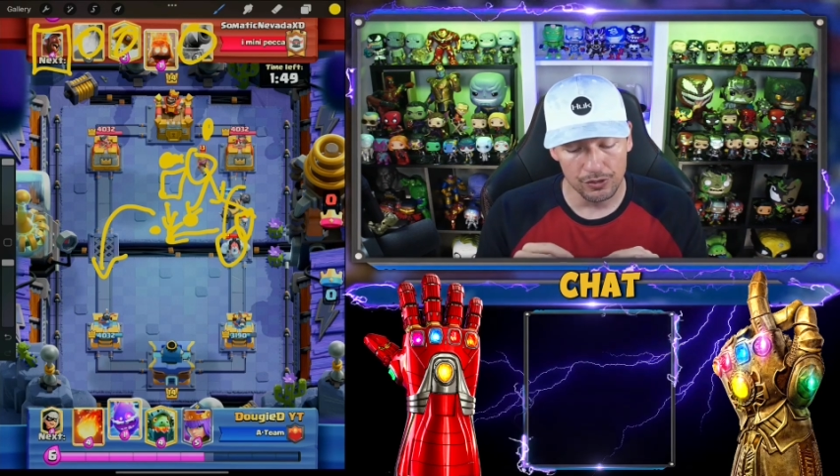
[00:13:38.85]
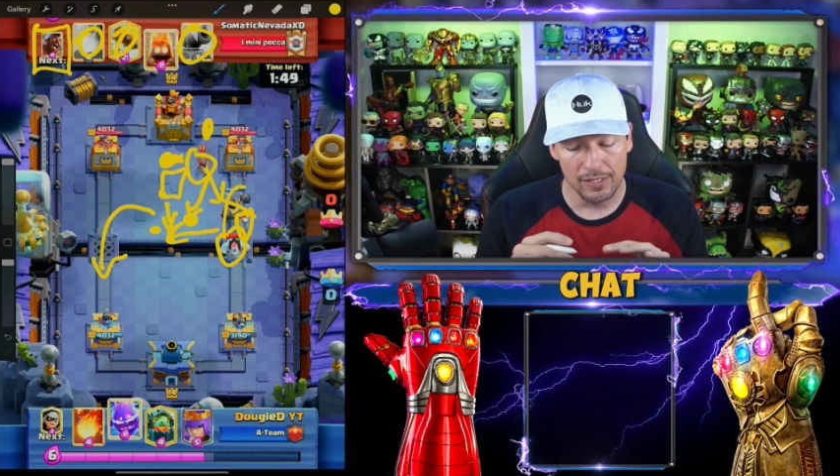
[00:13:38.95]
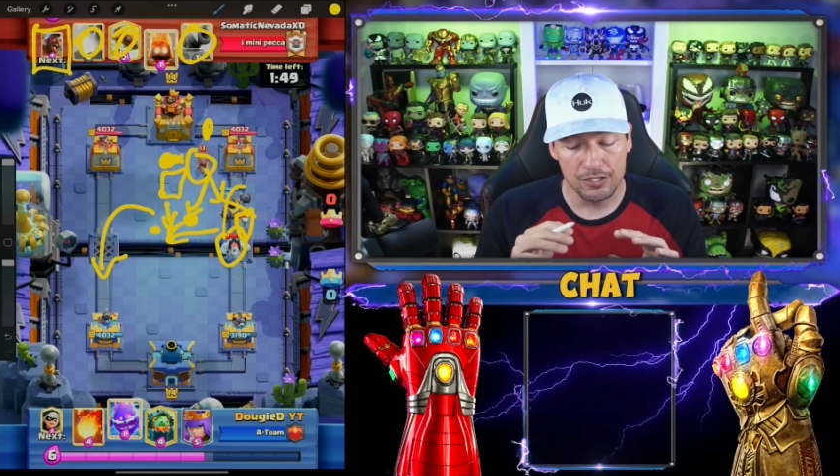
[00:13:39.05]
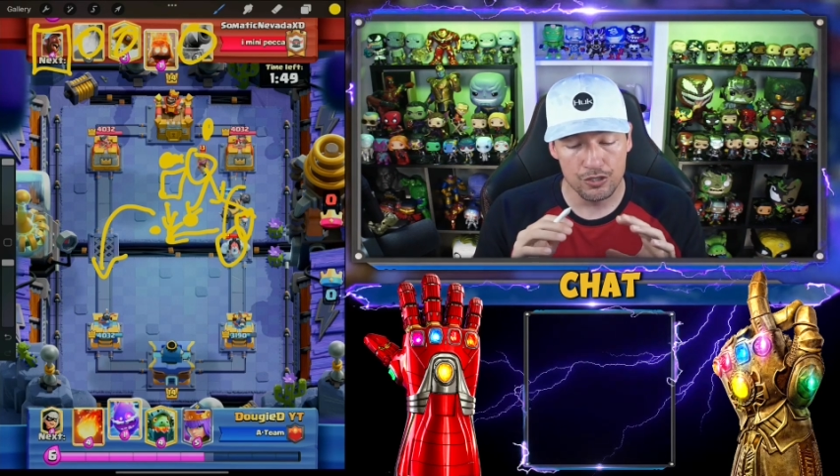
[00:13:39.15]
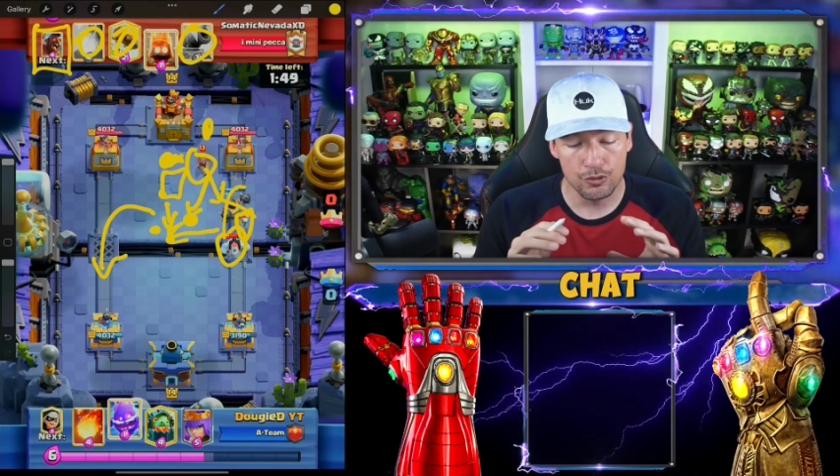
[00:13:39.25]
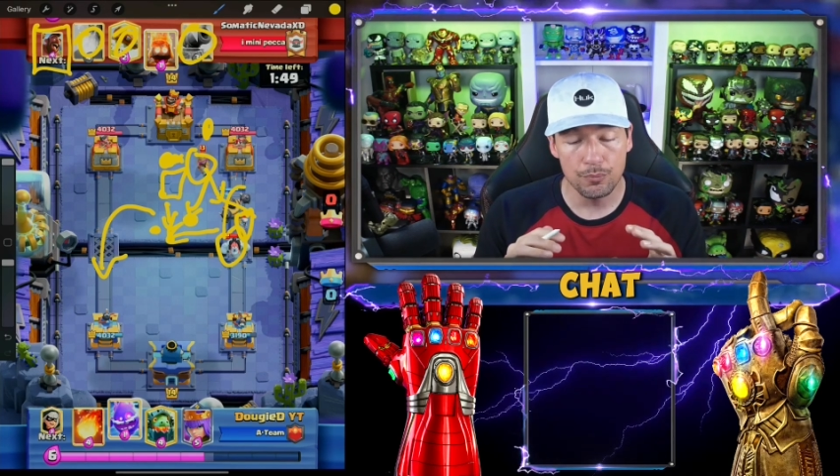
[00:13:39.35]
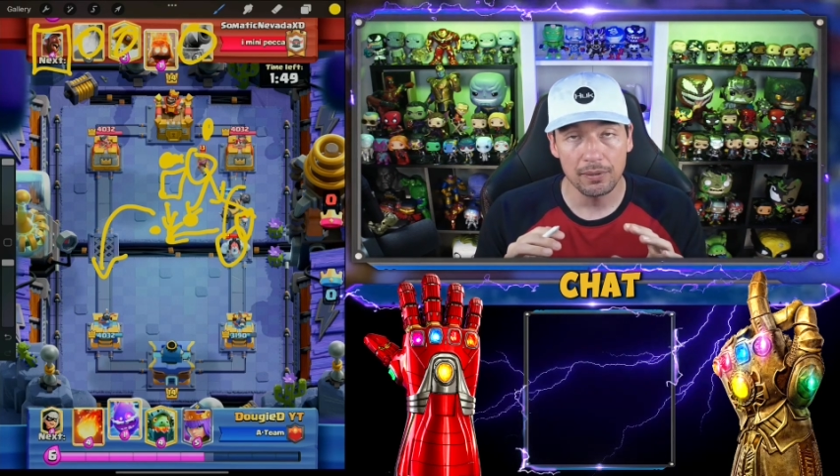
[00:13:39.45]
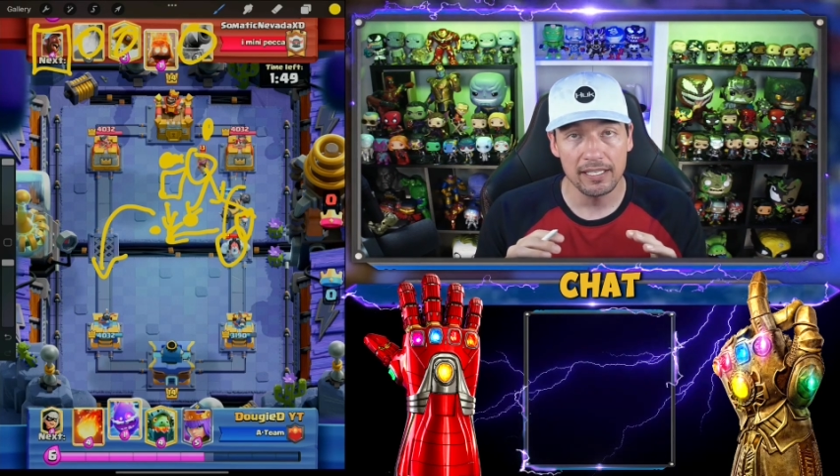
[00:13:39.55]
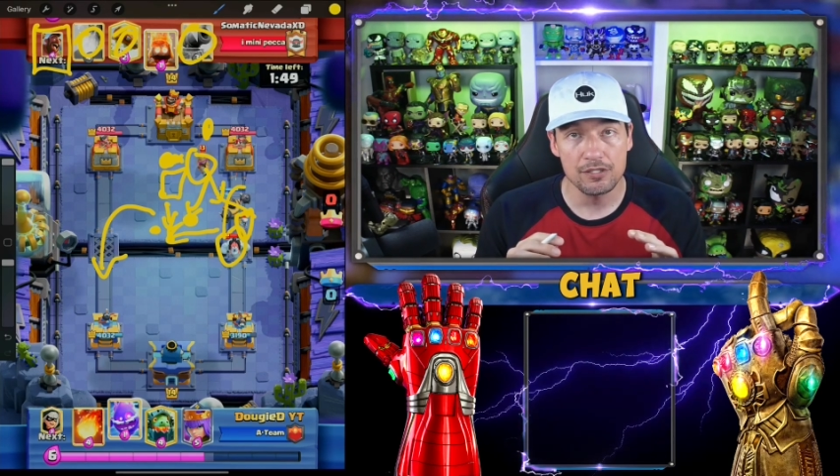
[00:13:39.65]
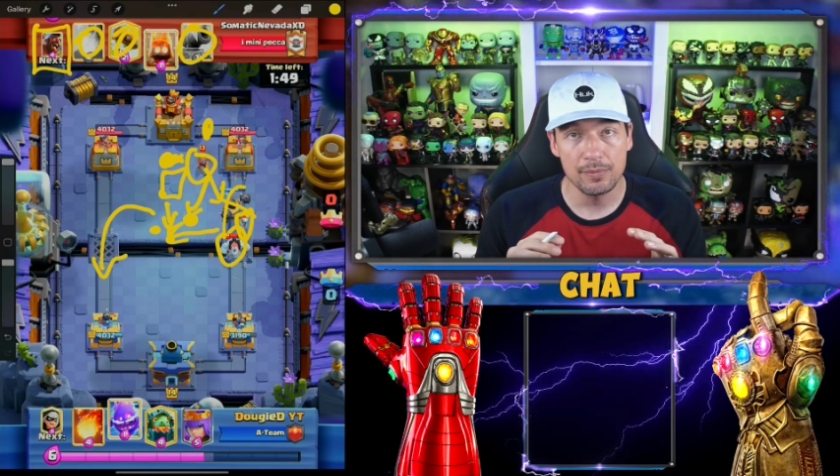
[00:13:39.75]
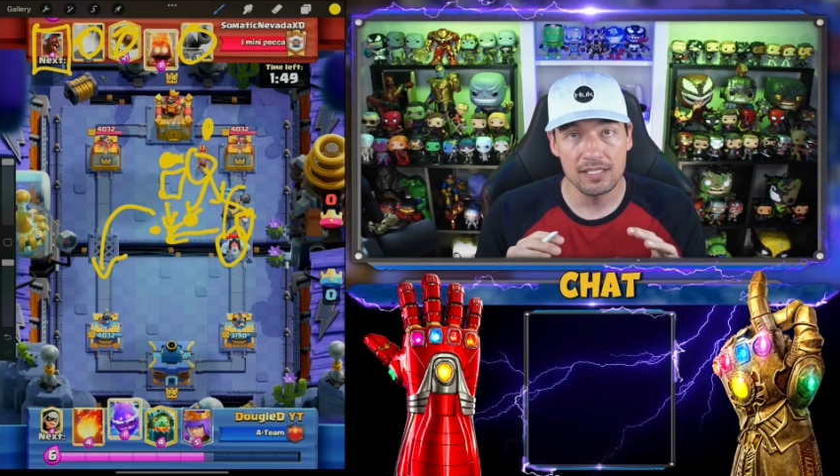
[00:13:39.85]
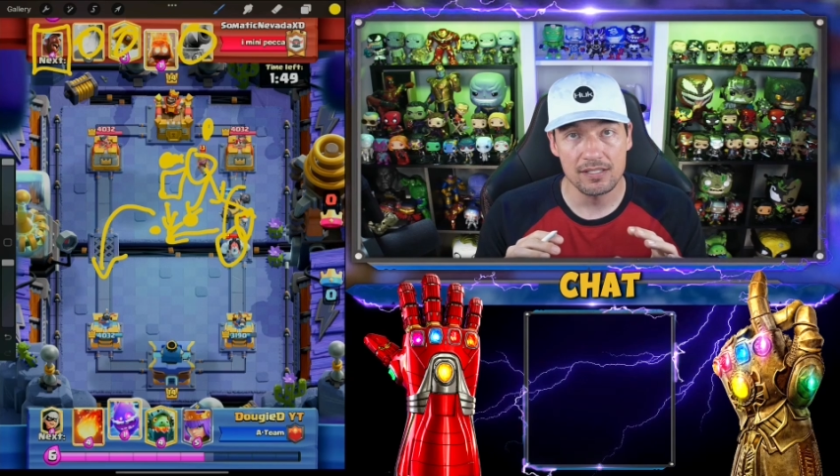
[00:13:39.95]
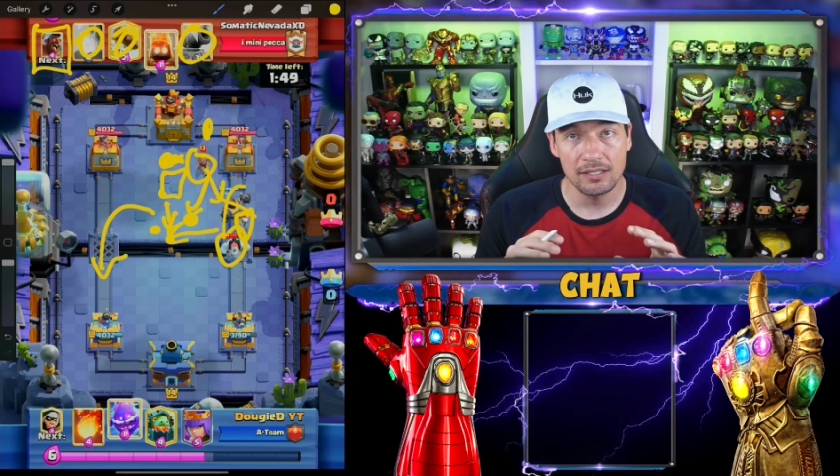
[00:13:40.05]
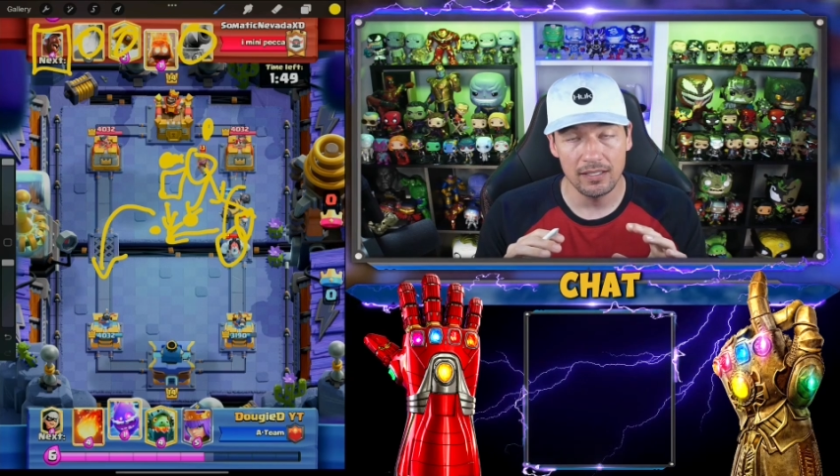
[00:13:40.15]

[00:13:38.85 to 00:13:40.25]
So his troop placements